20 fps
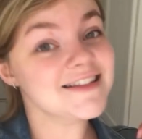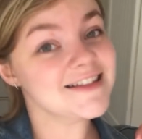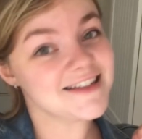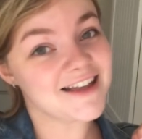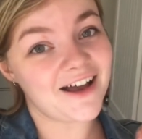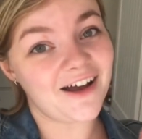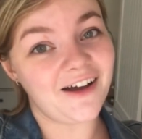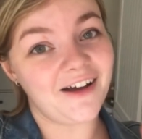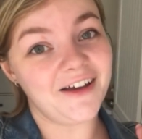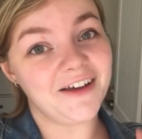
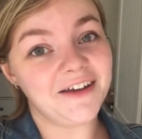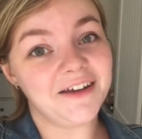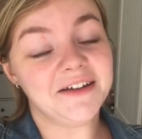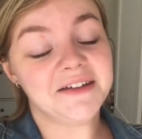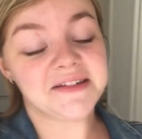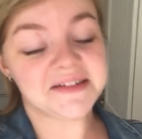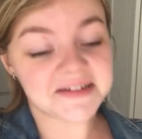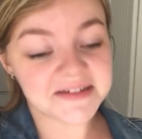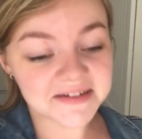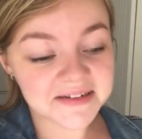
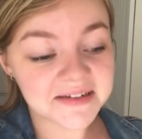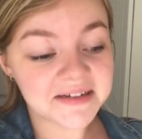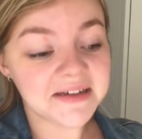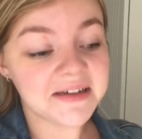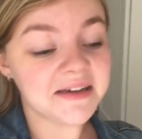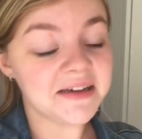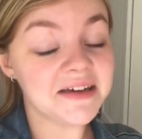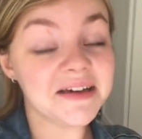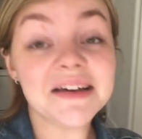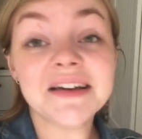tired,
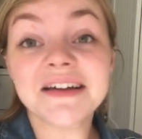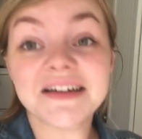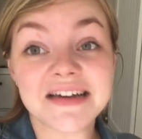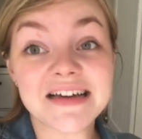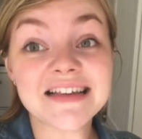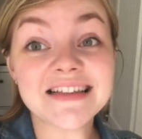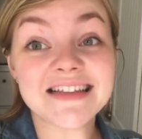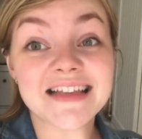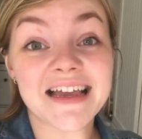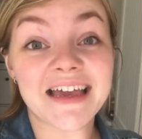
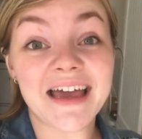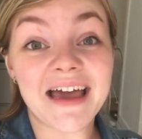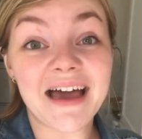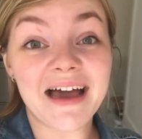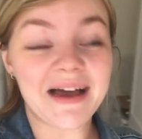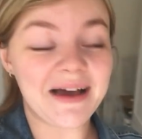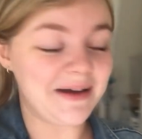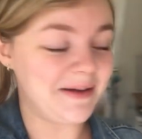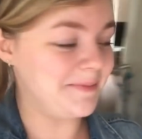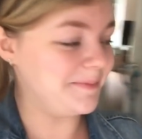because I
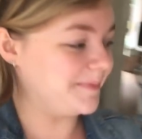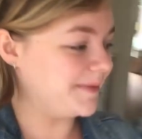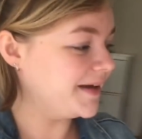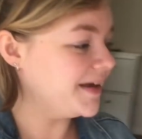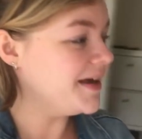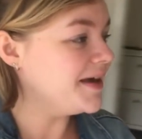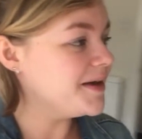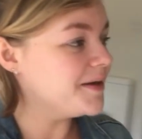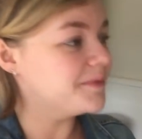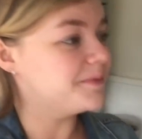am,
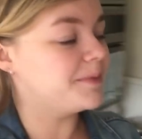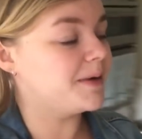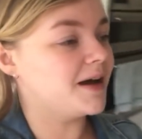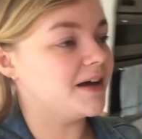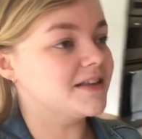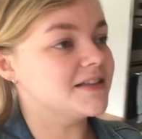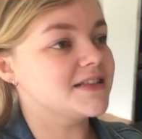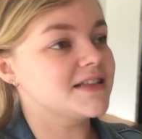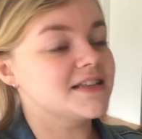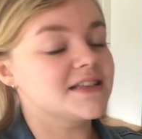
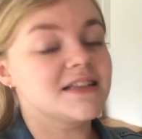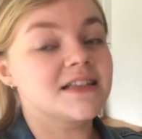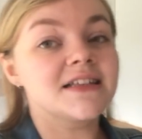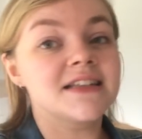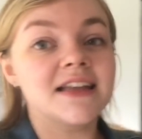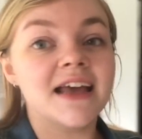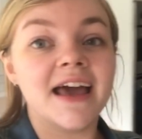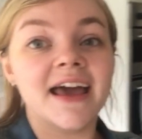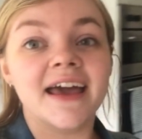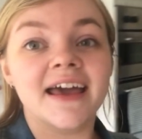but
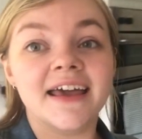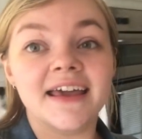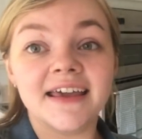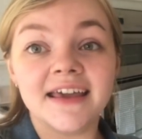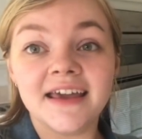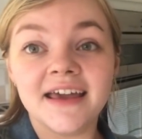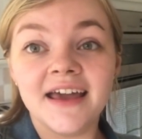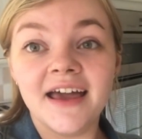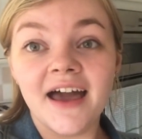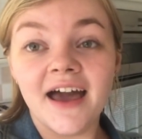
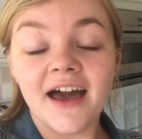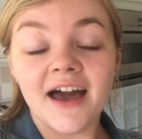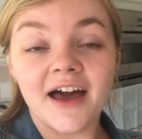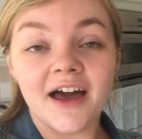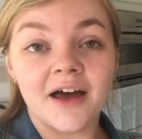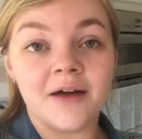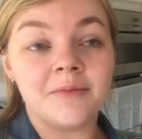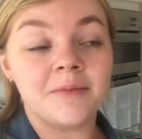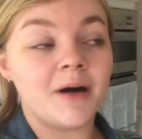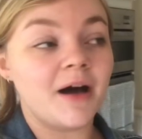today
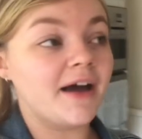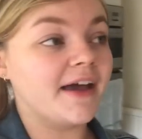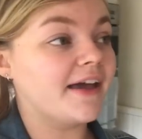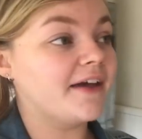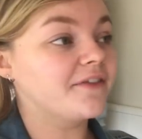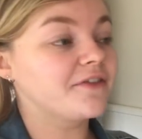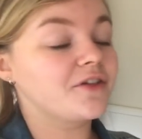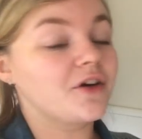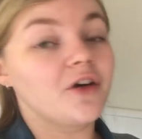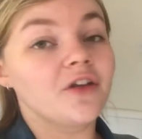I
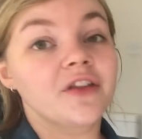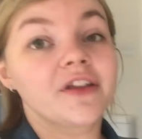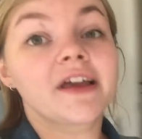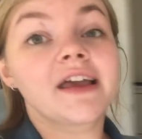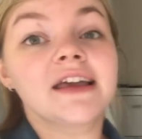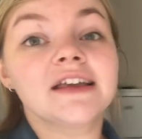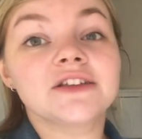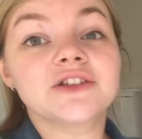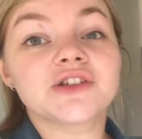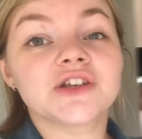have got the
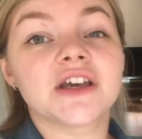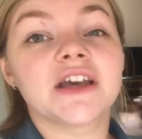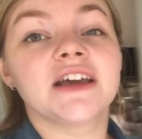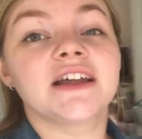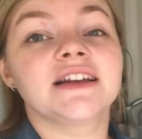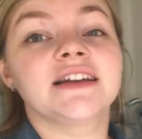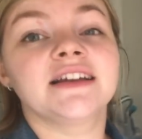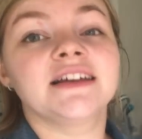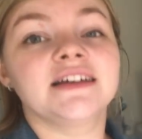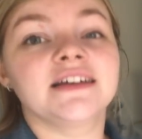
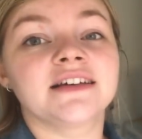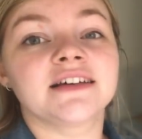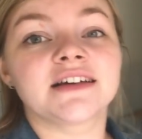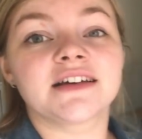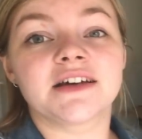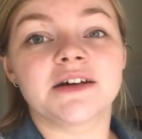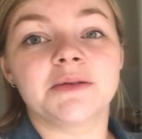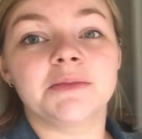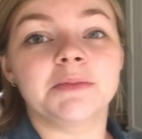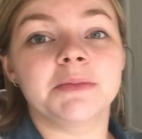kitchen
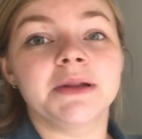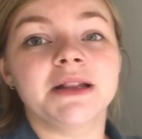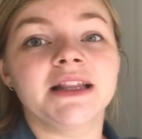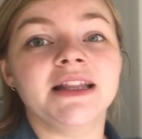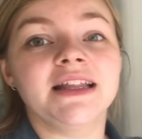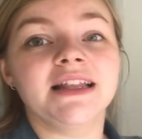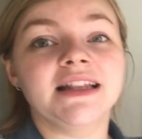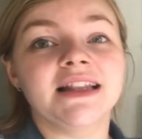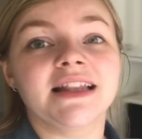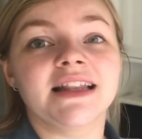
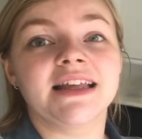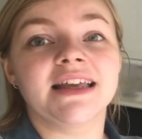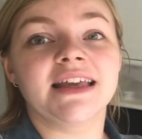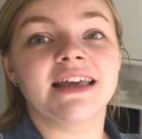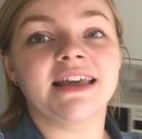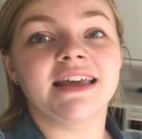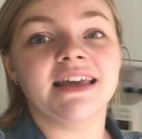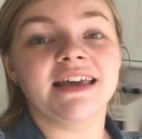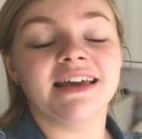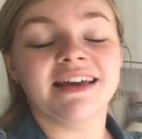
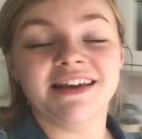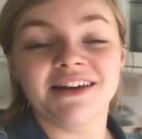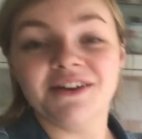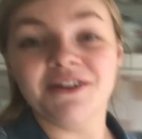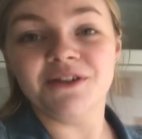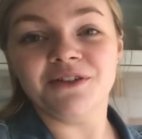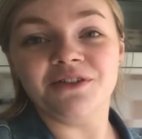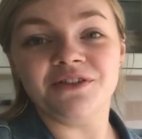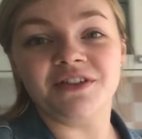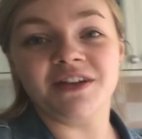completely
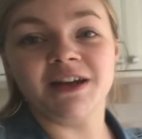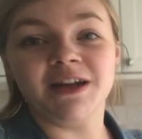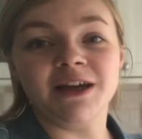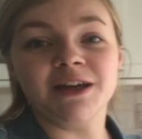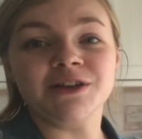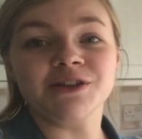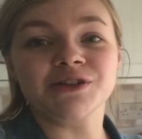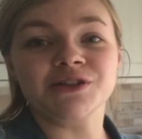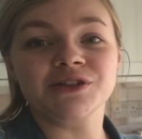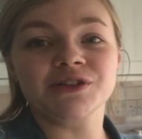
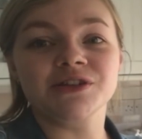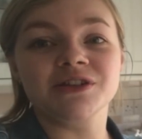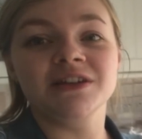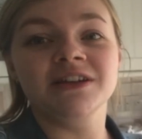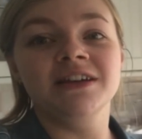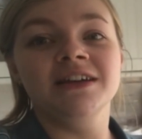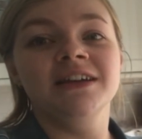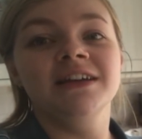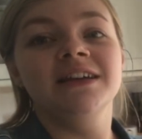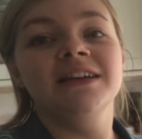finished.
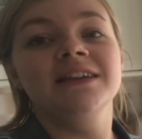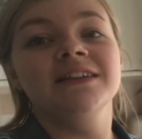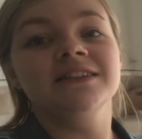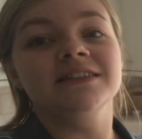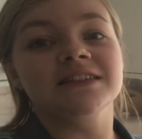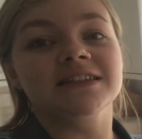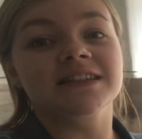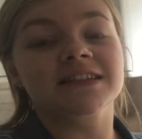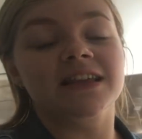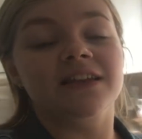
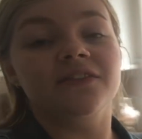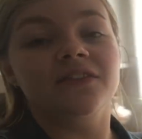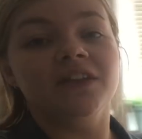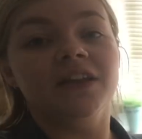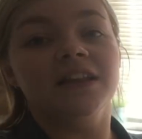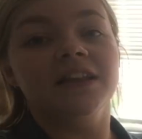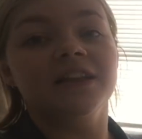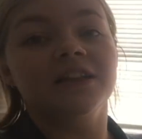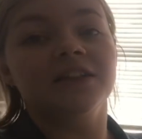Just give you a